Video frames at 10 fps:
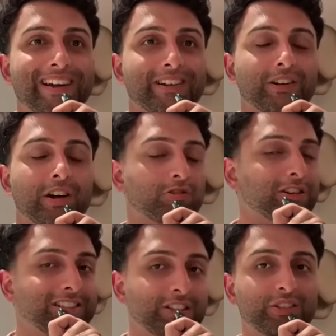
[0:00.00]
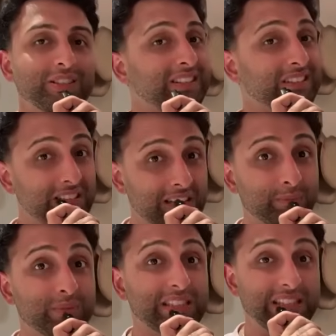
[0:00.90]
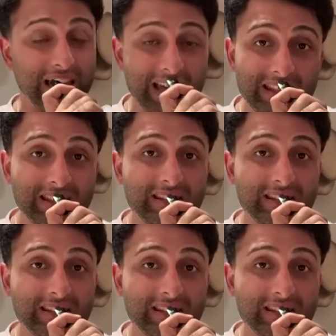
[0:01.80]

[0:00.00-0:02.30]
they're not ready to lead teams yet.